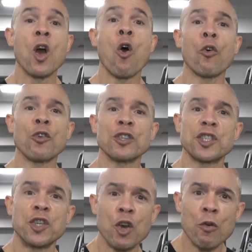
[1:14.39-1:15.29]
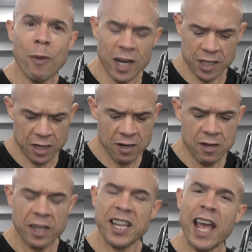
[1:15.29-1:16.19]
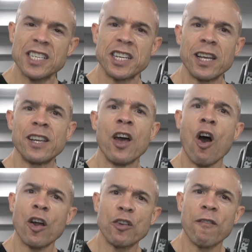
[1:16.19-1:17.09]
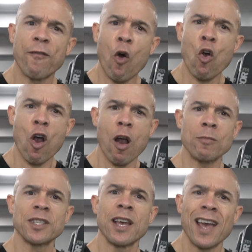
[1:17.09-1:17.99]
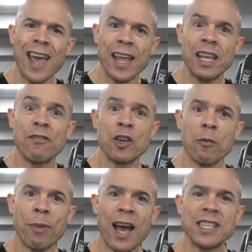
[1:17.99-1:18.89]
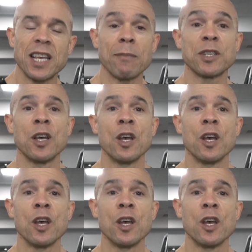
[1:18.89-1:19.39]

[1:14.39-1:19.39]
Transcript: or there's too much tension on your forearms and even your biceps